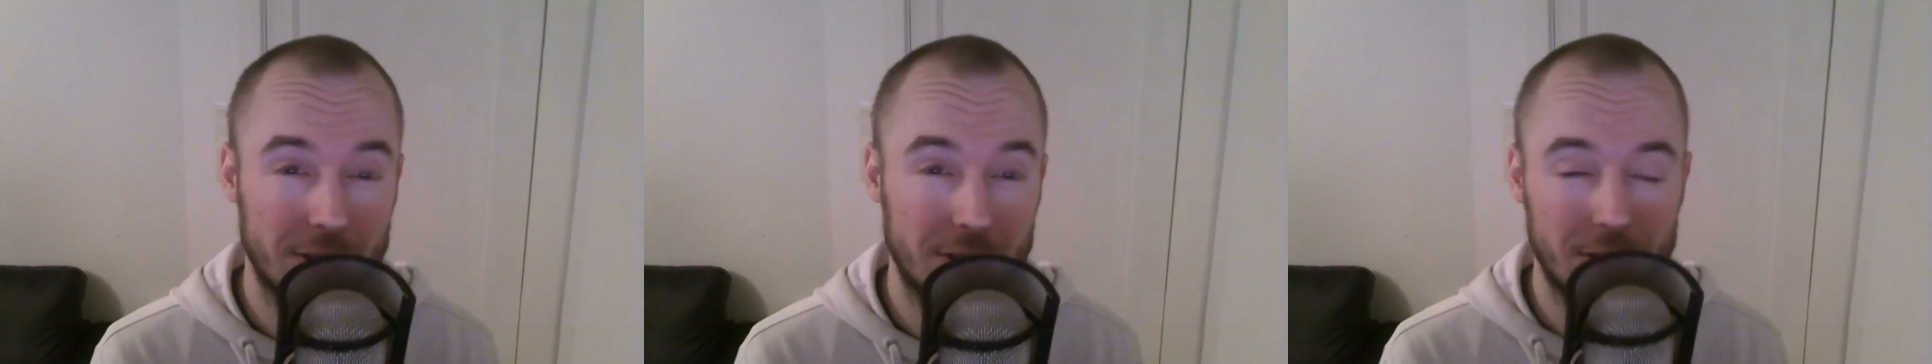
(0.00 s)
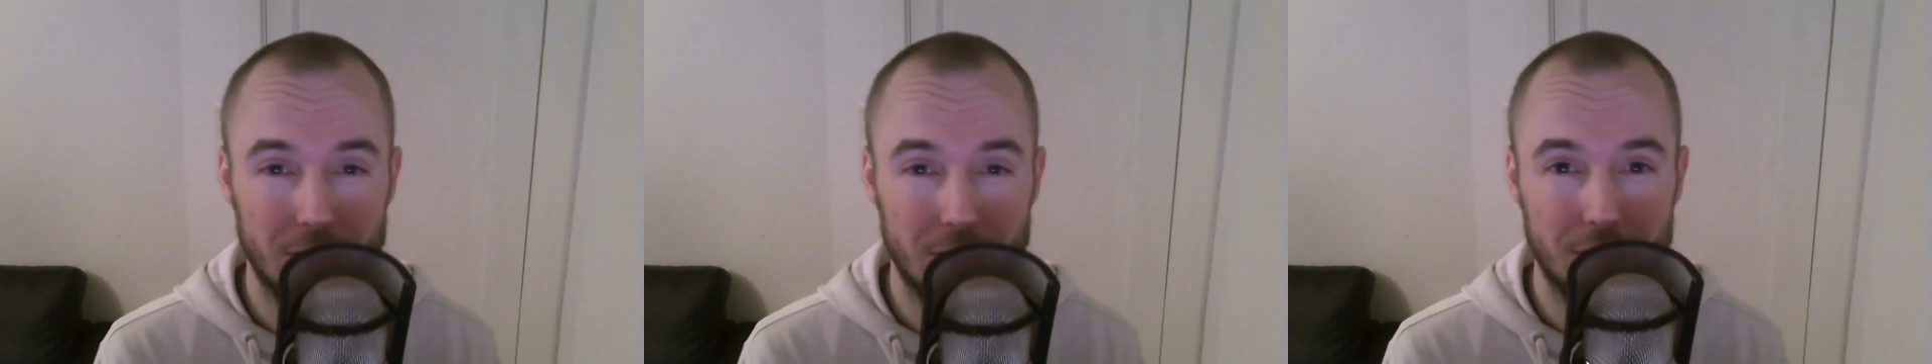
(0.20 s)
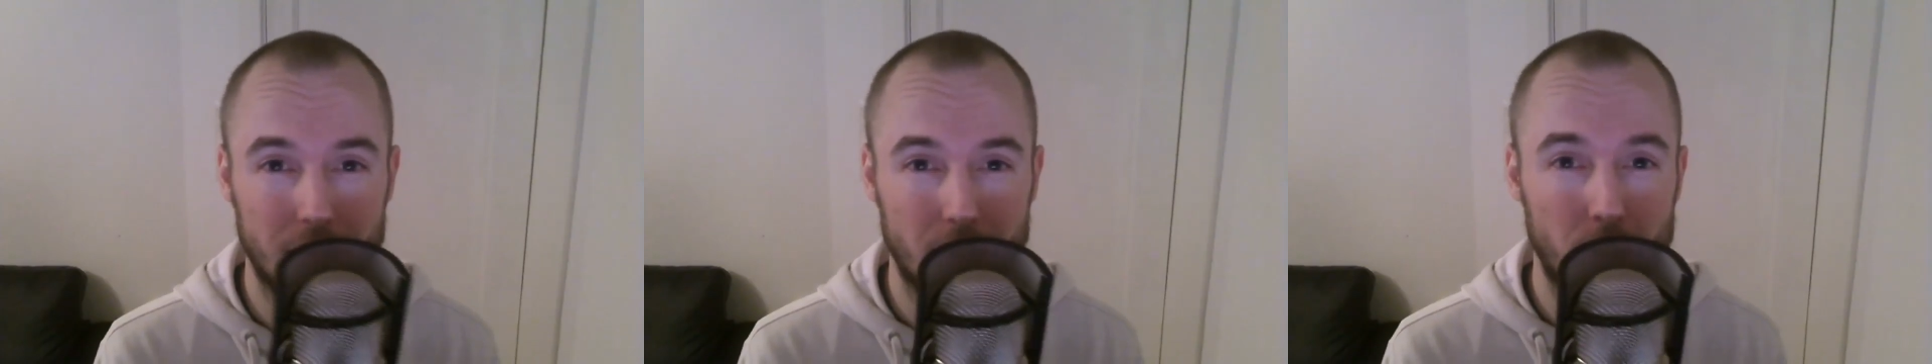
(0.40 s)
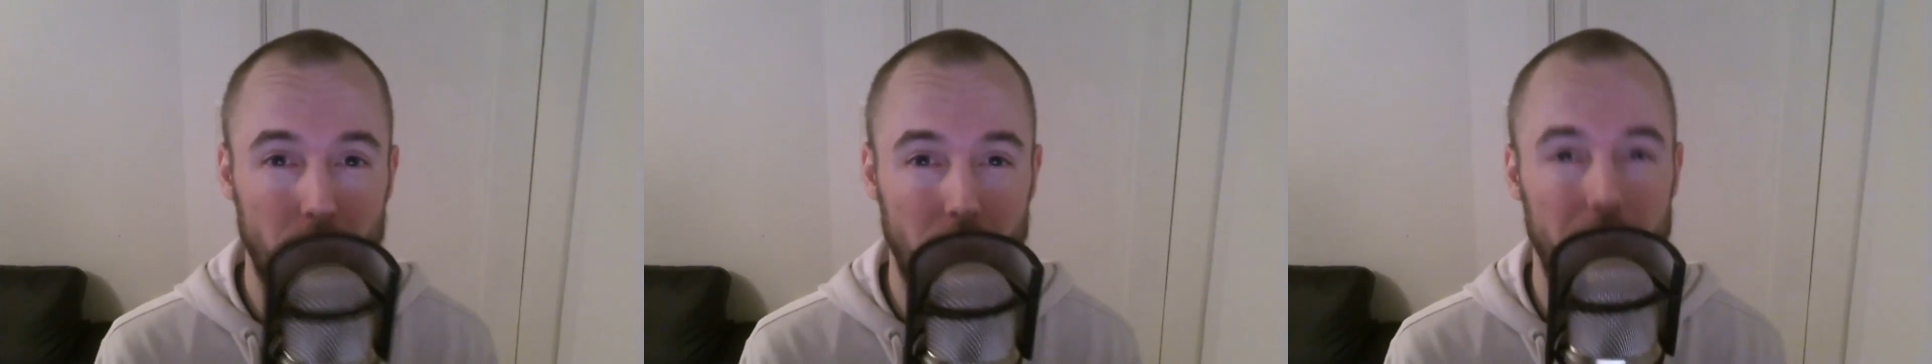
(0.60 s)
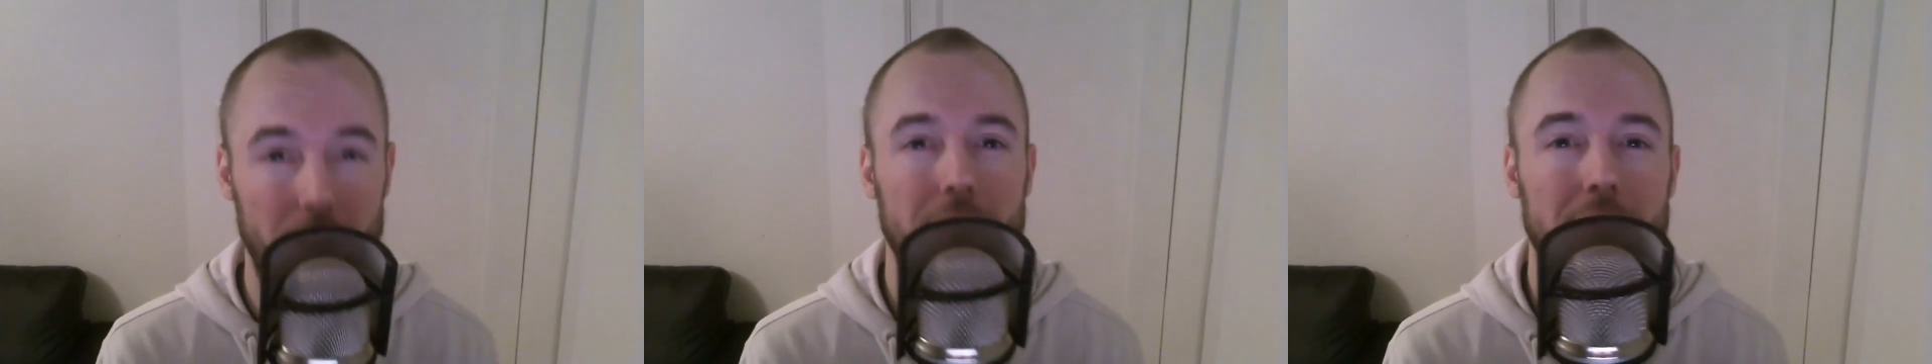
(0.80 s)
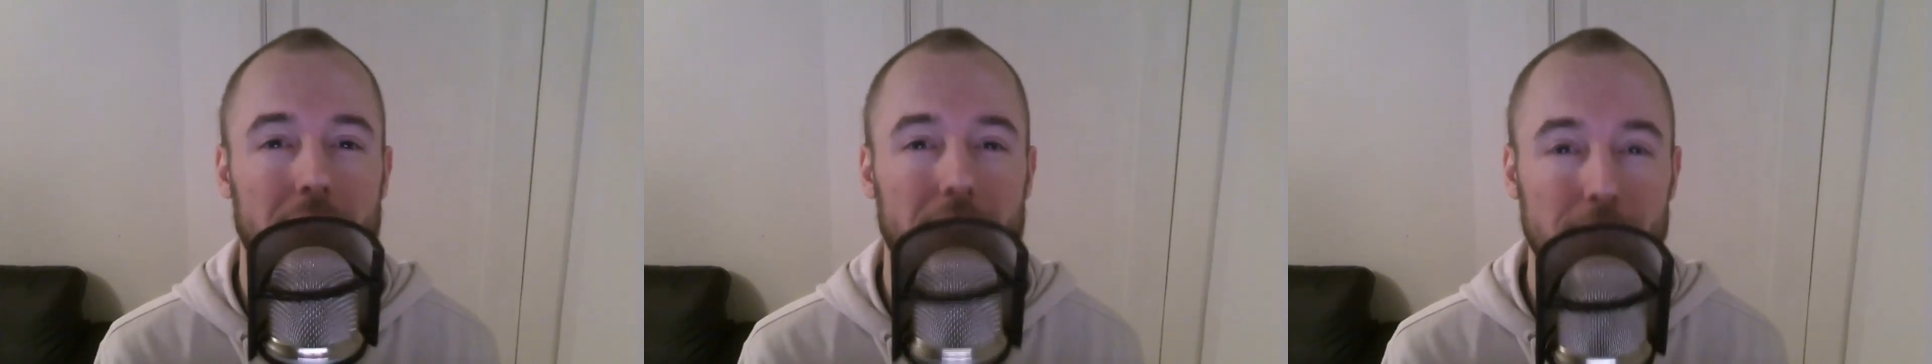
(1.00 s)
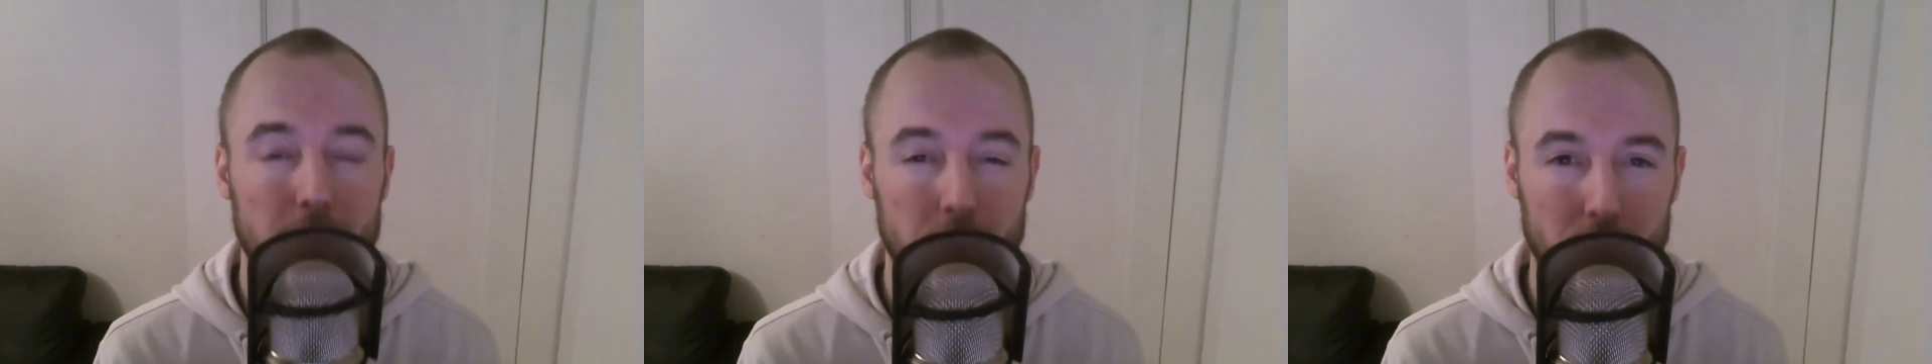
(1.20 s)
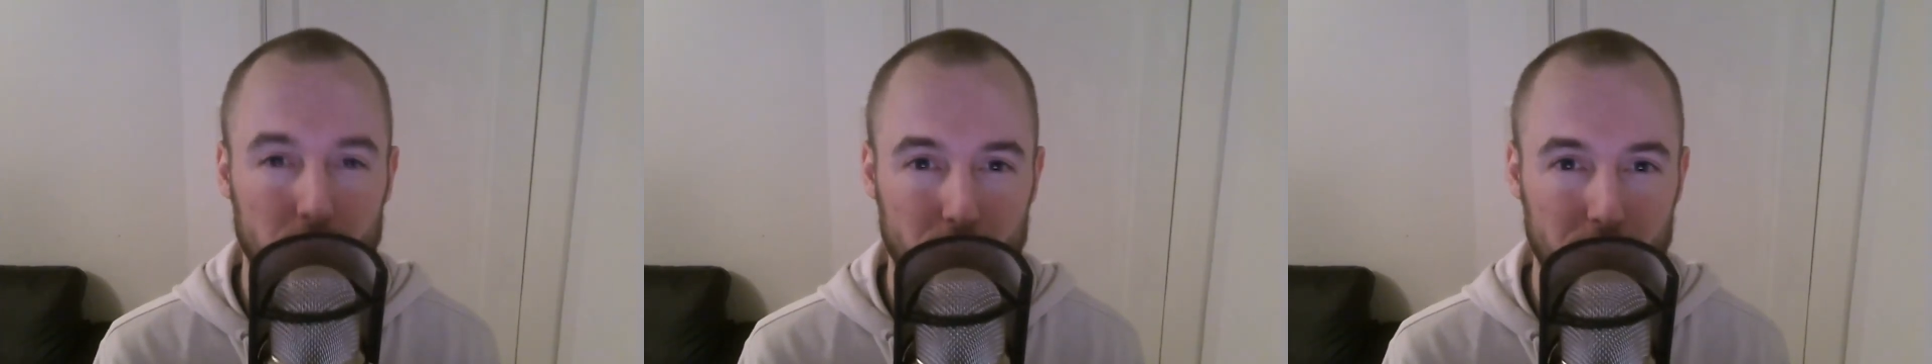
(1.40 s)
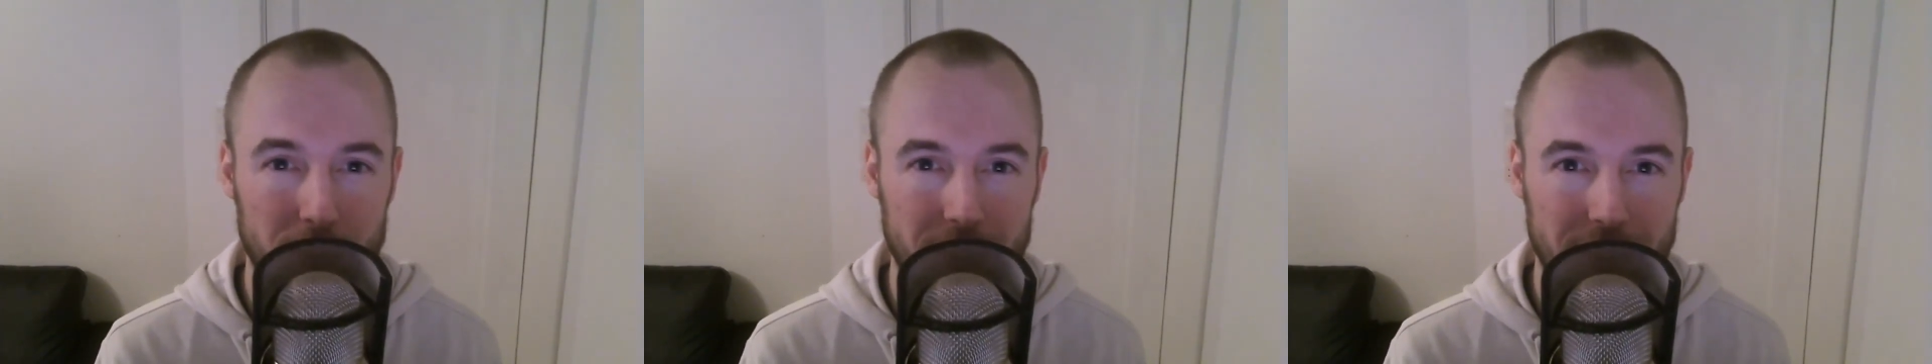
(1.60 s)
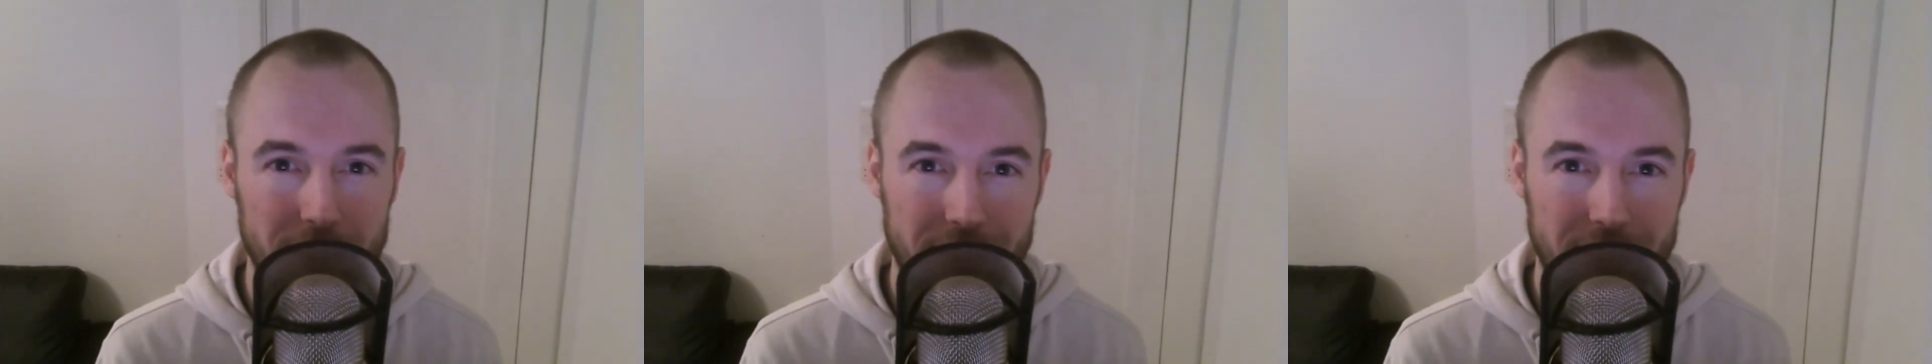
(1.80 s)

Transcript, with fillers: all the quality of life improvements,